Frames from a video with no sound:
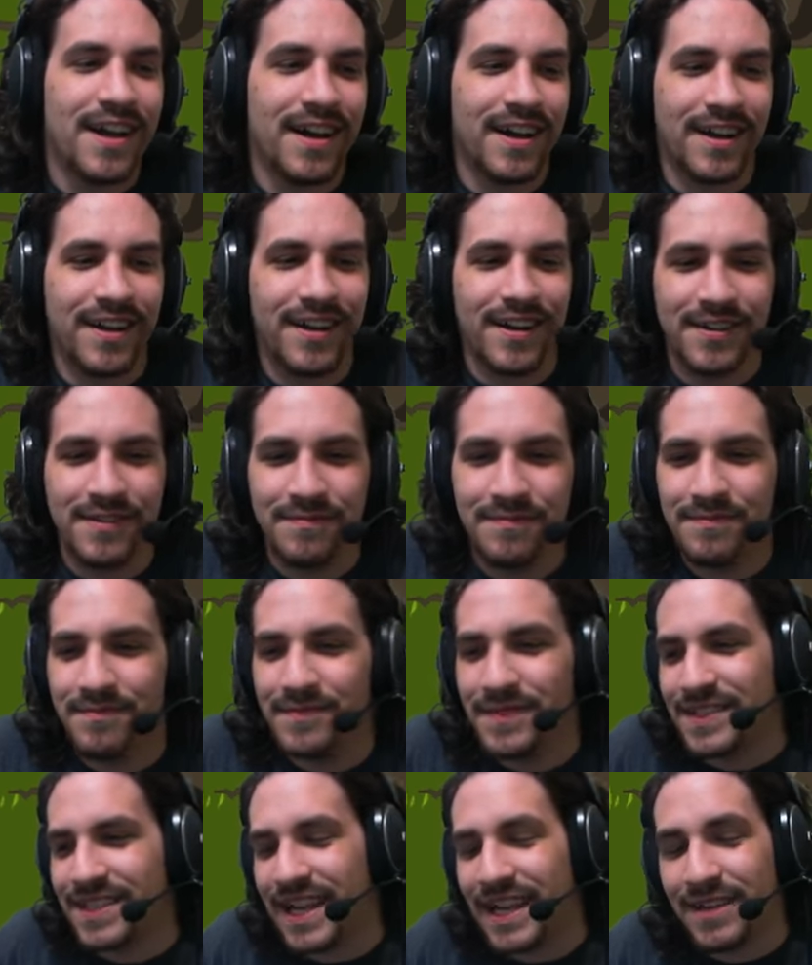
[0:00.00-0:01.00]
um,
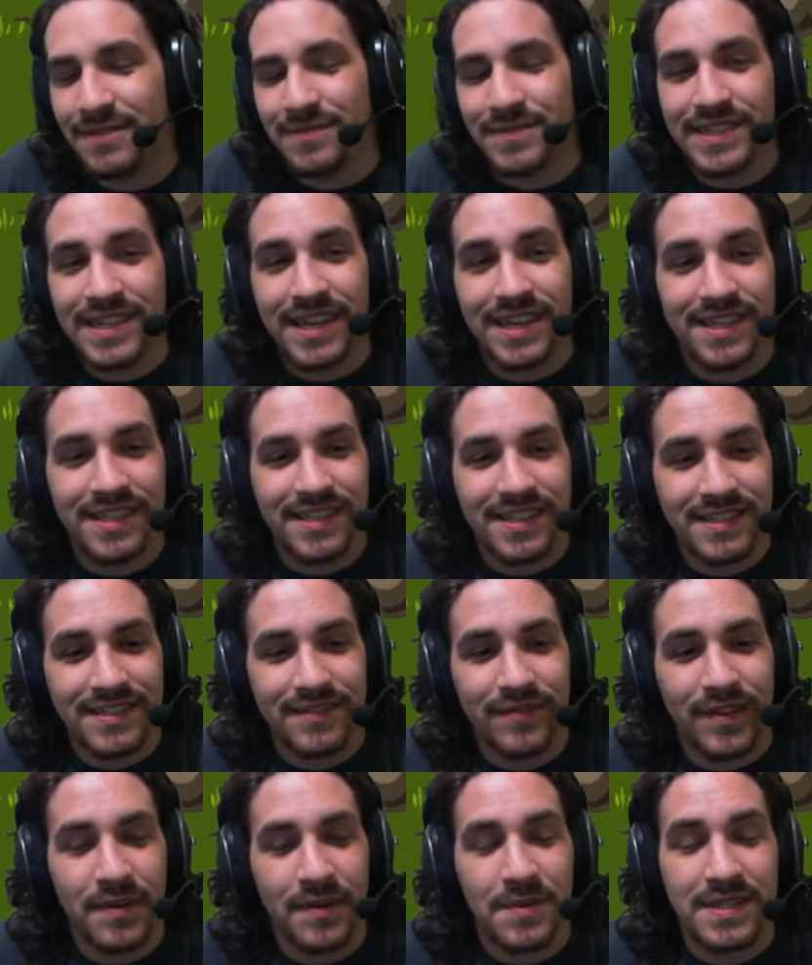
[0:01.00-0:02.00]
this item was kind of, this
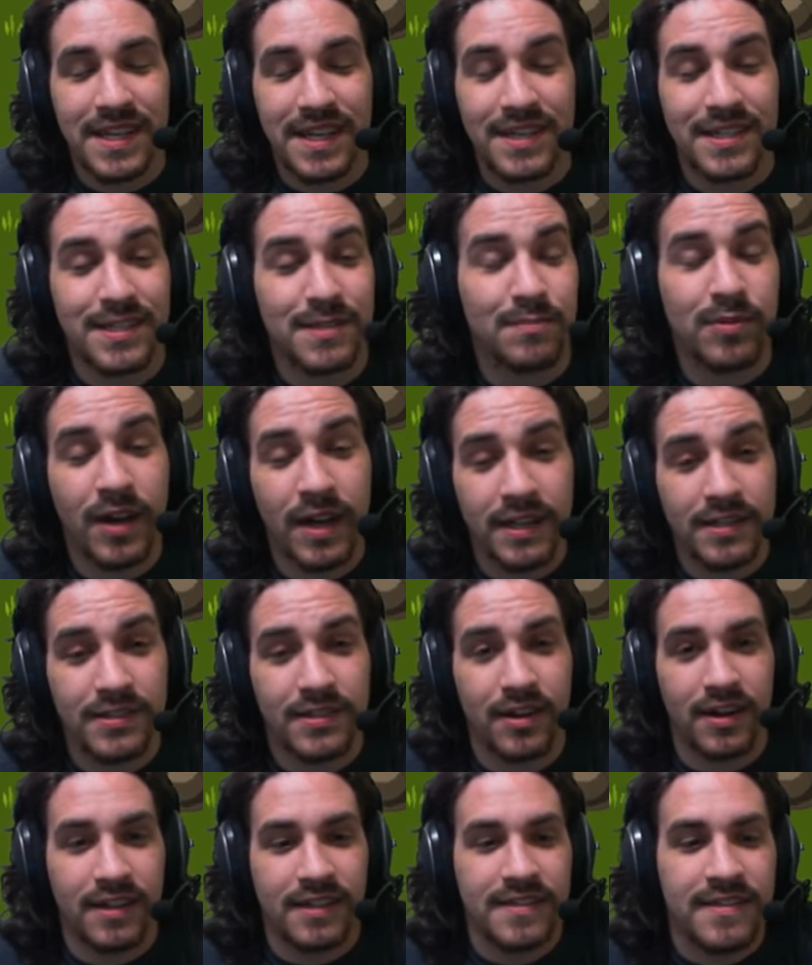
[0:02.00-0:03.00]
event was kind of surprised
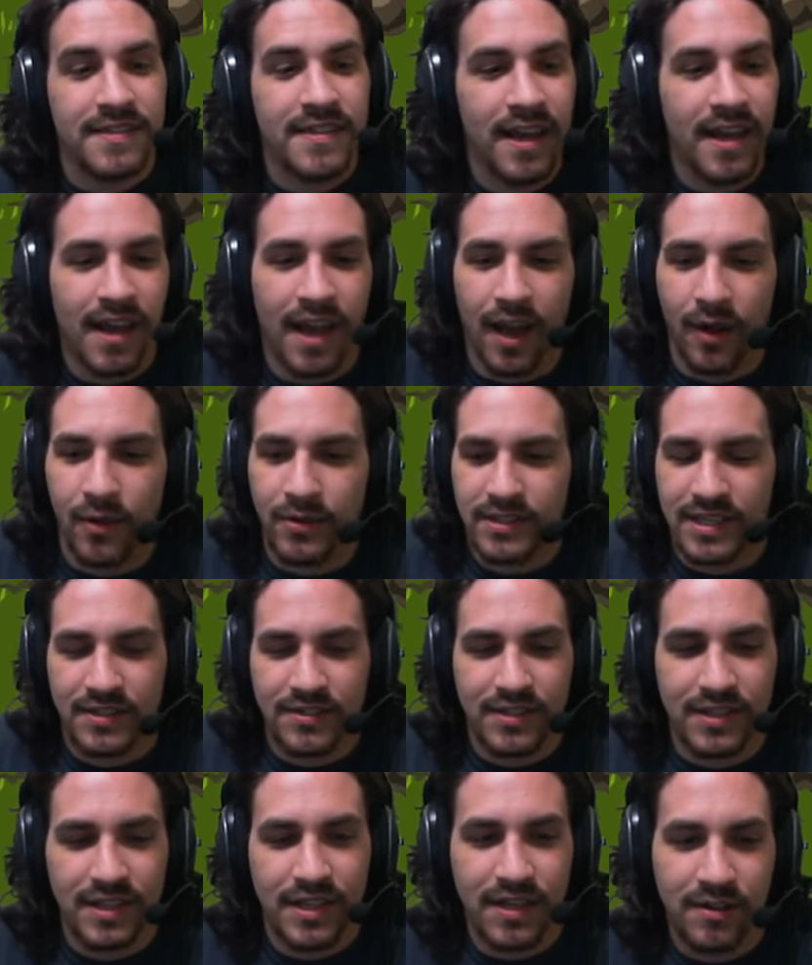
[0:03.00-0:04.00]
on us. I was
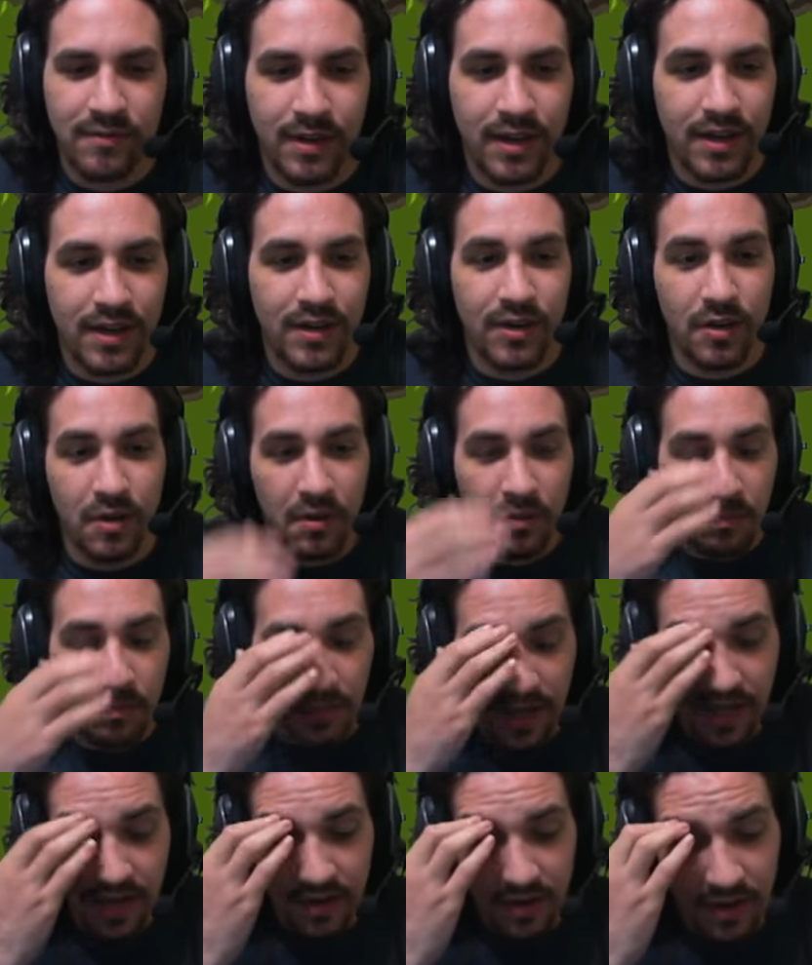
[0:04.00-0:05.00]
actually getting ready to go to
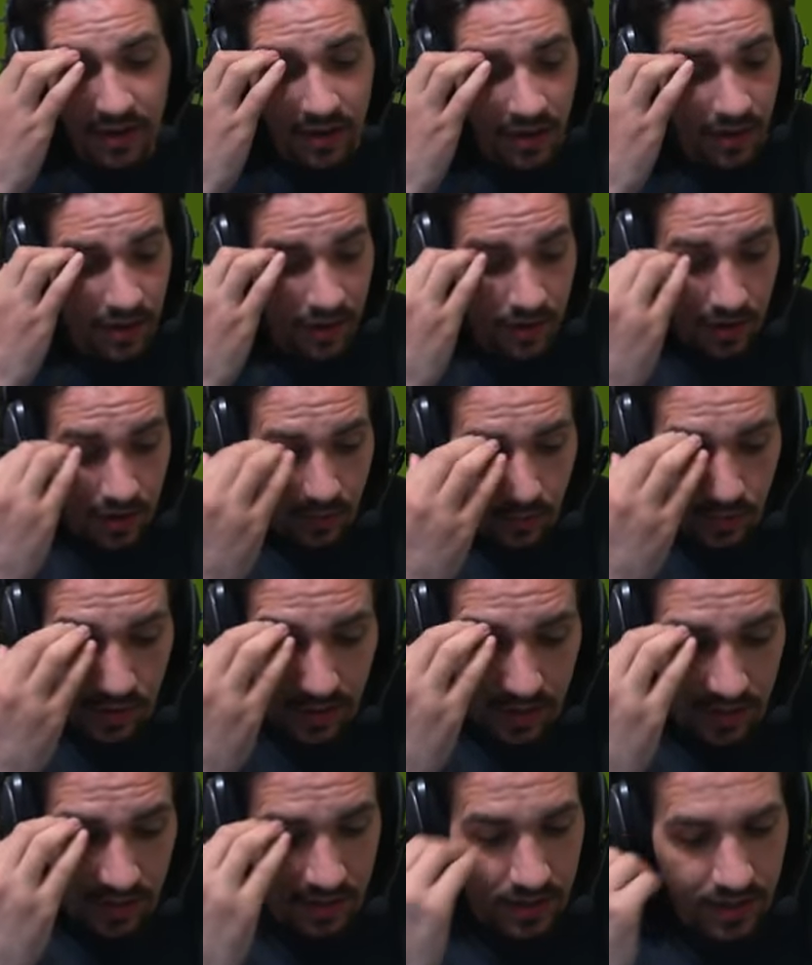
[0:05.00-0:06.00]
bed
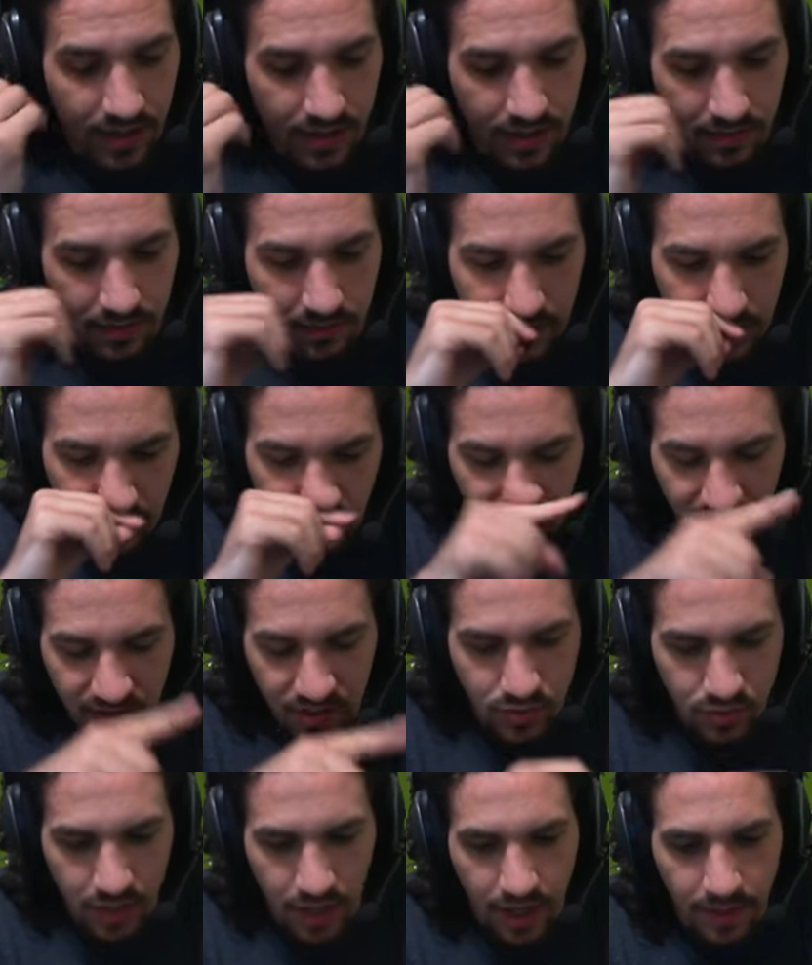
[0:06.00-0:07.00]
when um, the event
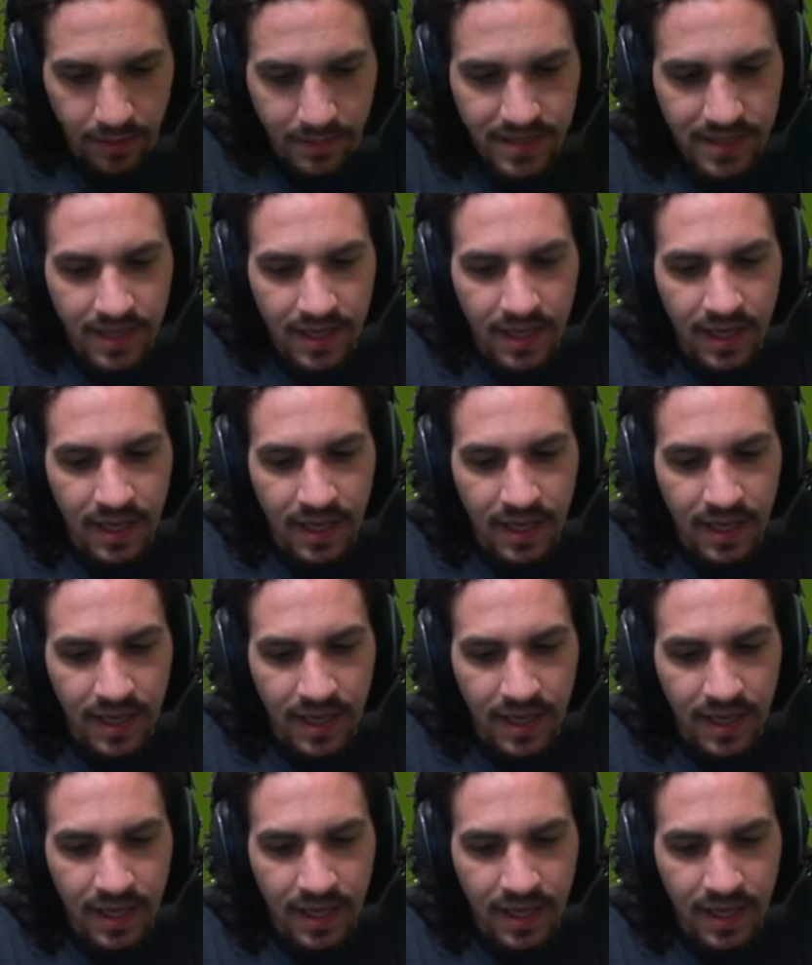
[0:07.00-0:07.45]
dropped.